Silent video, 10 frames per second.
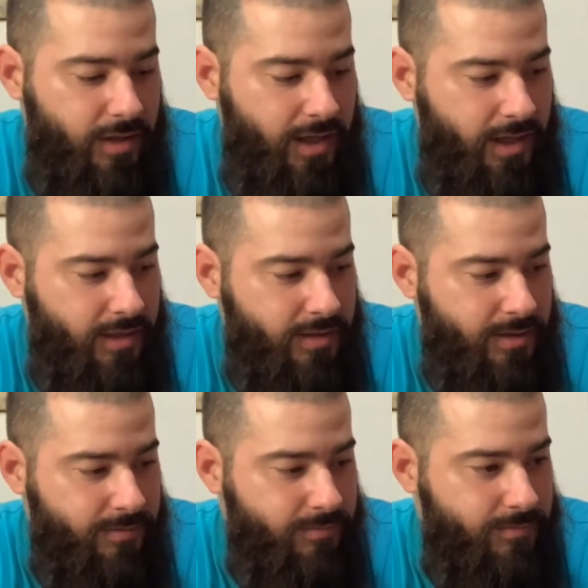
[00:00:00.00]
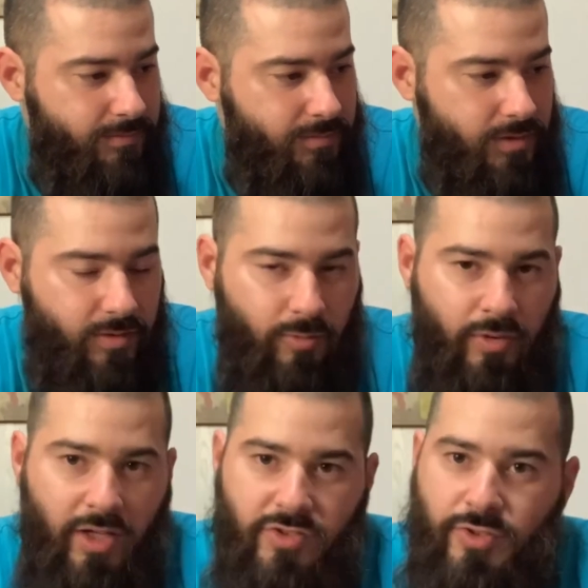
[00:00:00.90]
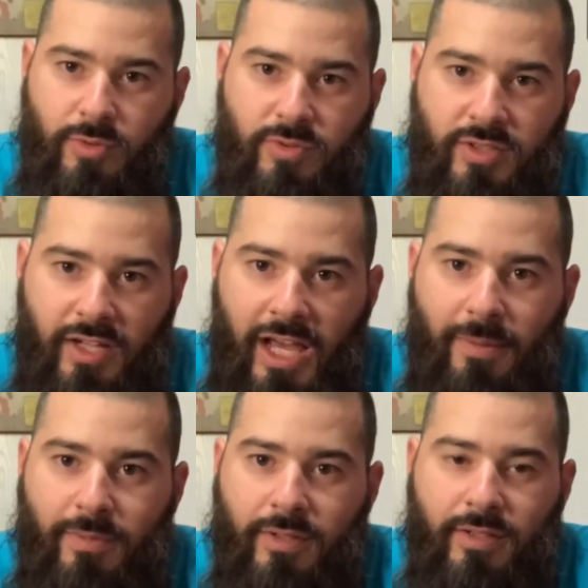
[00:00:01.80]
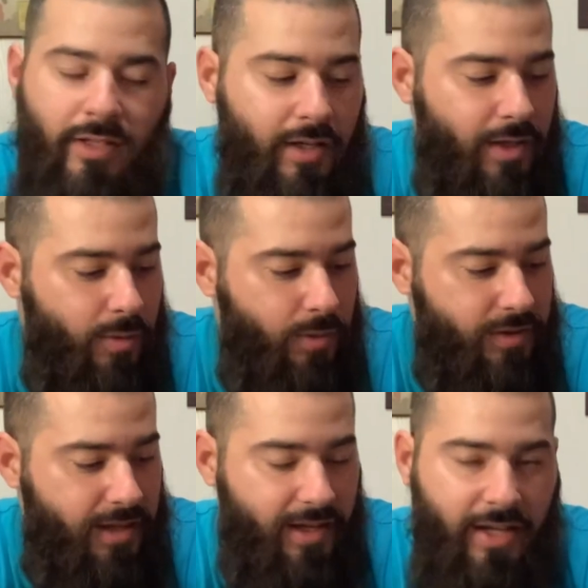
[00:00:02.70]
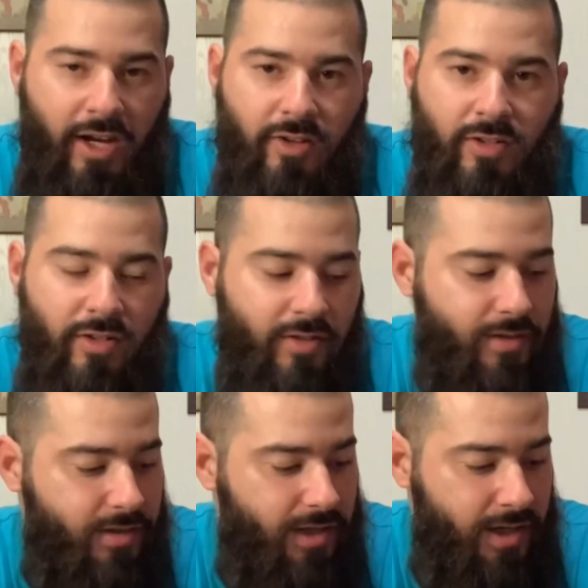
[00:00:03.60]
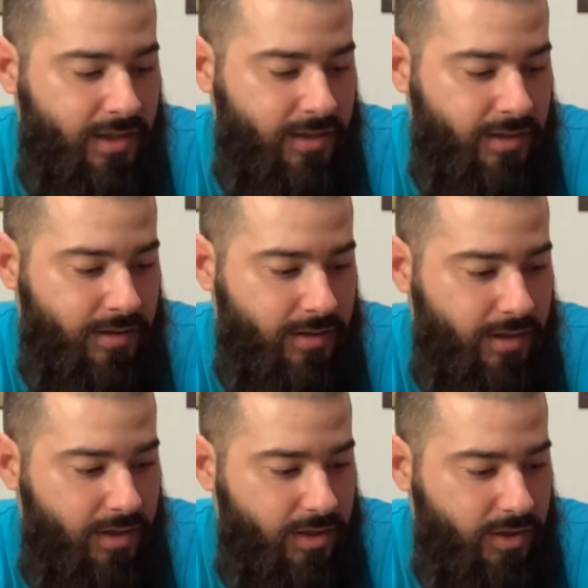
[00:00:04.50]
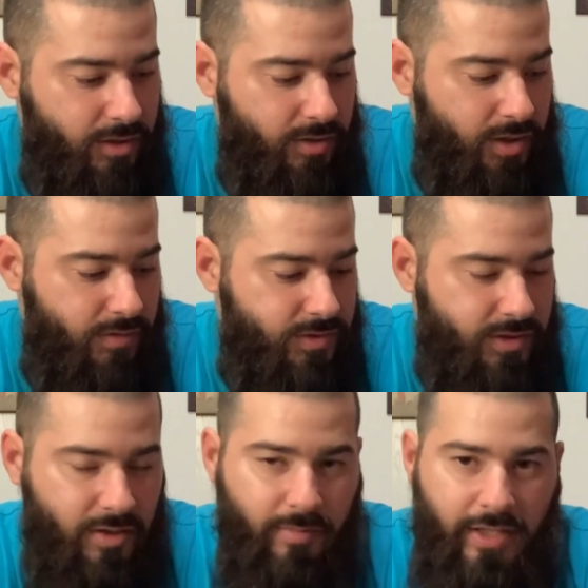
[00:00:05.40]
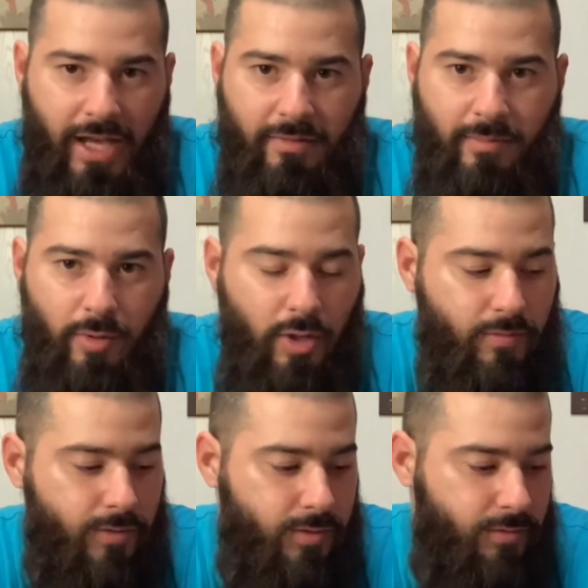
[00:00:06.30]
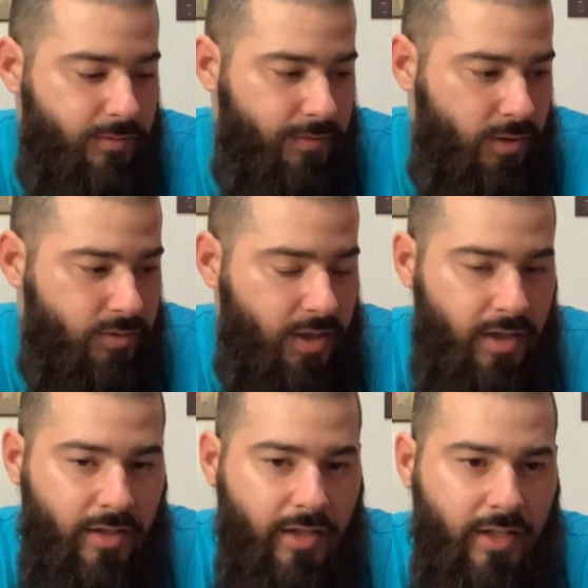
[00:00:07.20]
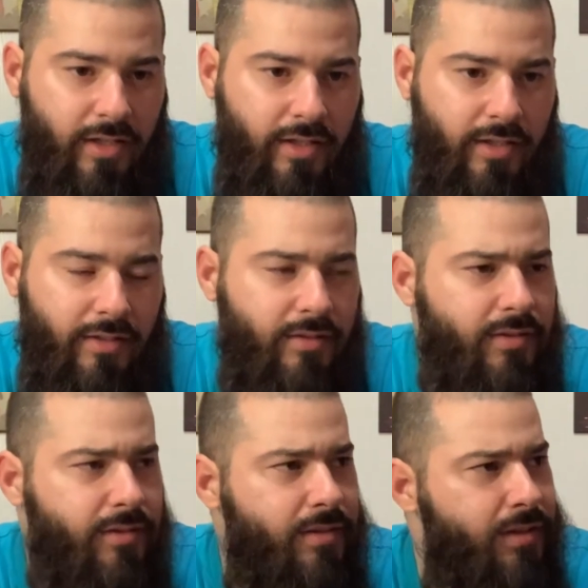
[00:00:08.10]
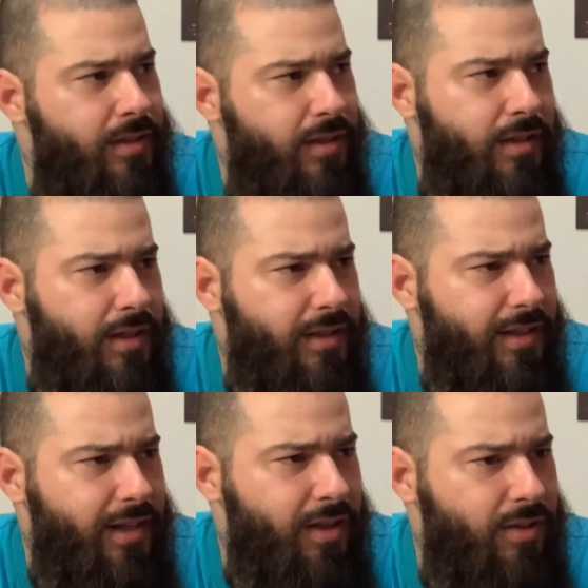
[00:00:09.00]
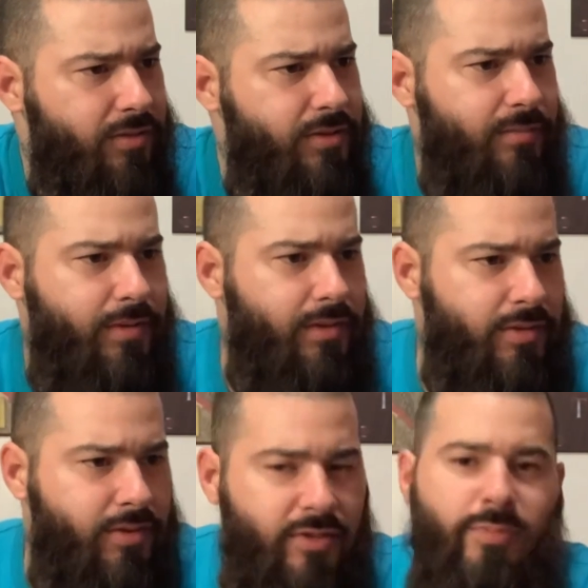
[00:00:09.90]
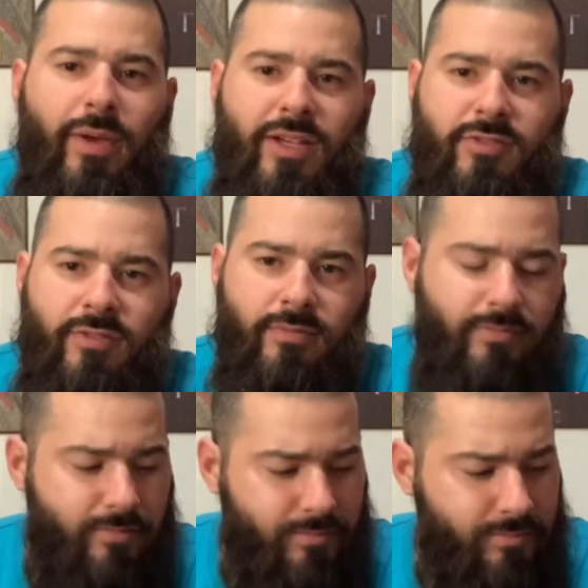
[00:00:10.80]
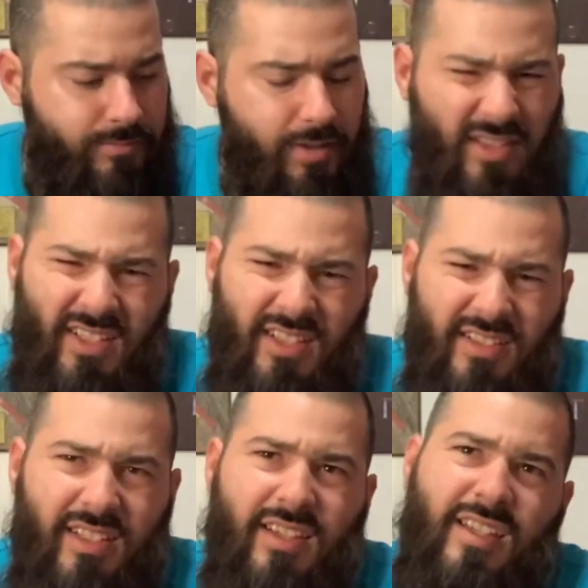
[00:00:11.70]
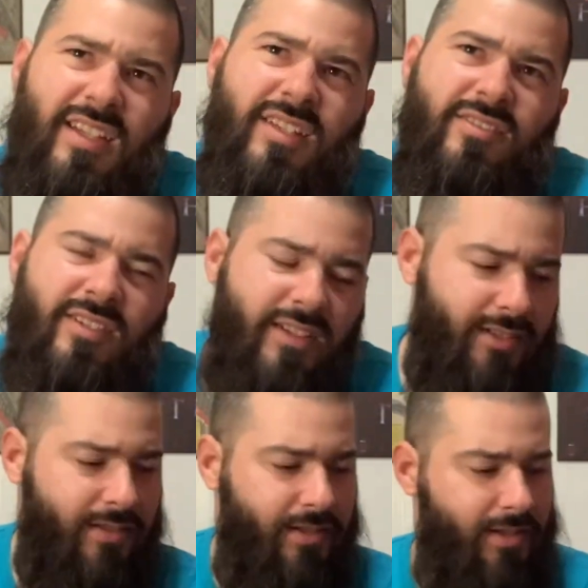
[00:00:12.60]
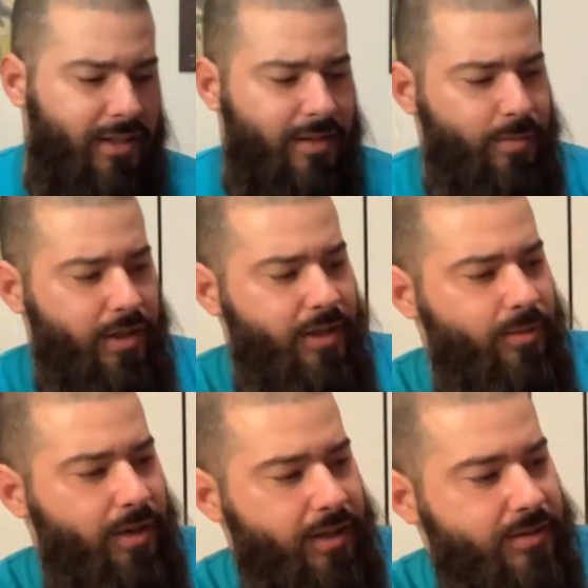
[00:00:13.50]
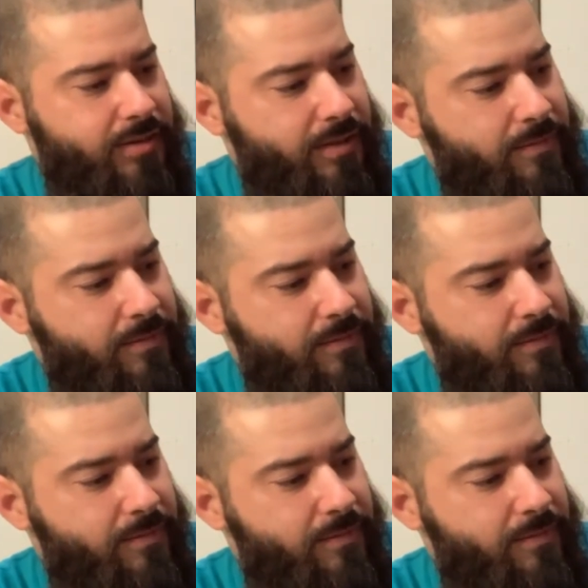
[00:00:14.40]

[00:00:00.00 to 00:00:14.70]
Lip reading: and we're not sure what's going to happen with that character, and you don't know if she's going to be Captain Marvel, Photon, and I think they call her something else. See, Spectrum. I think that's right. But anyways,